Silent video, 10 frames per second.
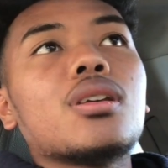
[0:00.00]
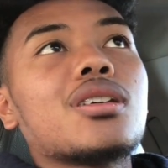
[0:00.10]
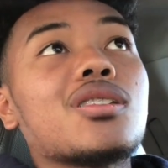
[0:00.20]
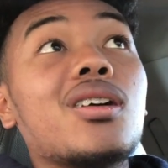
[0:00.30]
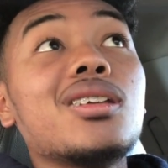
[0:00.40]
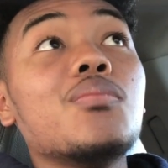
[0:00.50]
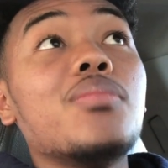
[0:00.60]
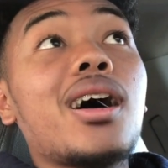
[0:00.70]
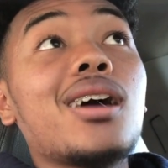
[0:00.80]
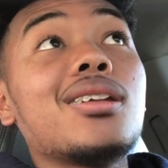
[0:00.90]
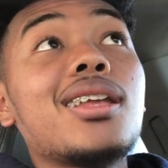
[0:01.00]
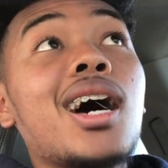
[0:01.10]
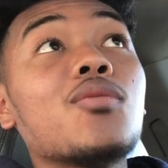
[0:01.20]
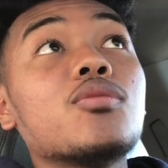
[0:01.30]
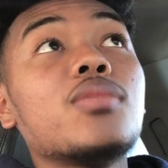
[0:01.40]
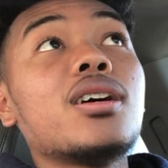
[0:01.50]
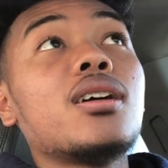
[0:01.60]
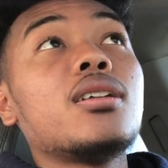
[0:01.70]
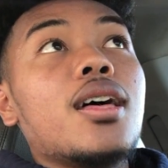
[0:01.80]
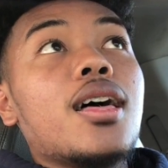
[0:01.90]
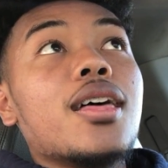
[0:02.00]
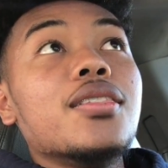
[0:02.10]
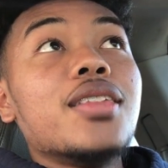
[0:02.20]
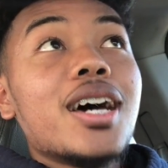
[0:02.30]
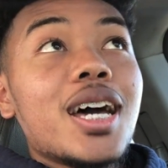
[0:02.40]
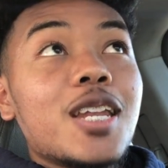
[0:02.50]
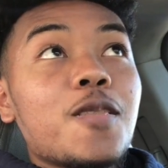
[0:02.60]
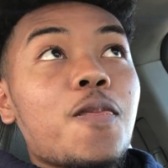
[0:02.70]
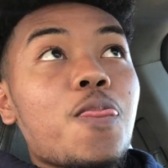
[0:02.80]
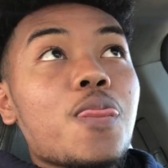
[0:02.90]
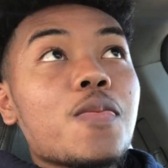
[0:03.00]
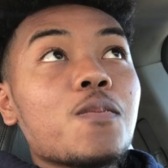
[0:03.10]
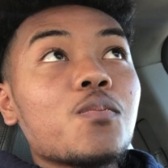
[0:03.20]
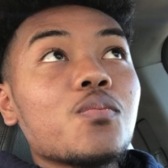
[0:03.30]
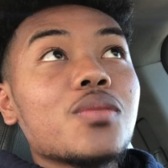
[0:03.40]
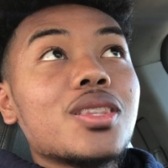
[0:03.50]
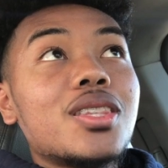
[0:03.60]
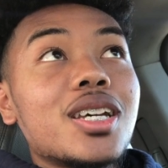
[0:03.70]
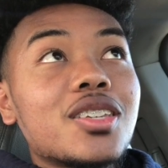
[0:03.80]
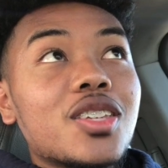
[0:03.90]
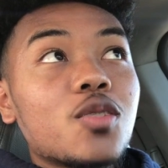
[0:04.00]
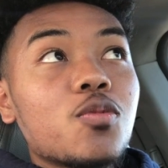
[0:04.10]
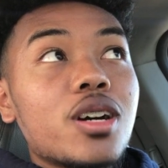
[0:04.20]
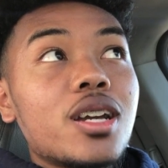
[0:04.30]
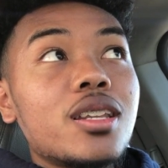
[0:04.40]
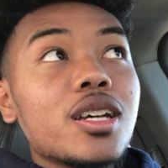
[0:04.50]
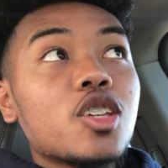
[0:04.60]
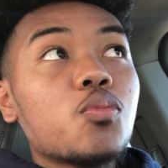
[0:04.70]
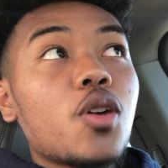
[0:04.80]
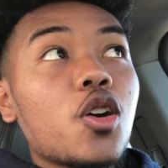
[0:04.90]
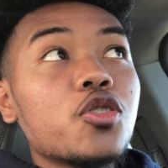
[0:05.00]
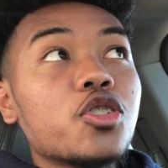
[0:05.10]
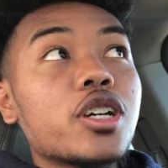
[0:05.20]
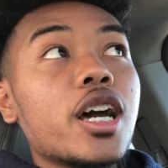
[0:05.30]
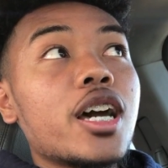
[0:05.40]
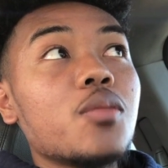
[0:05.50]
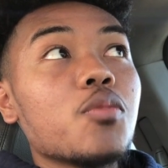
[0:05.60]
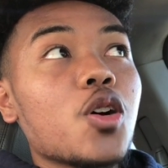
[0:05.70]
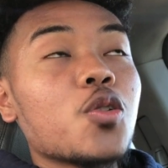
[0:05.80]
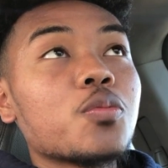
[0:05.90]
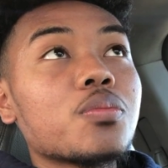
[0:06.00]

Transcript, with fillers: So I did bad in that one, man. And then this is when the exposure came, bro.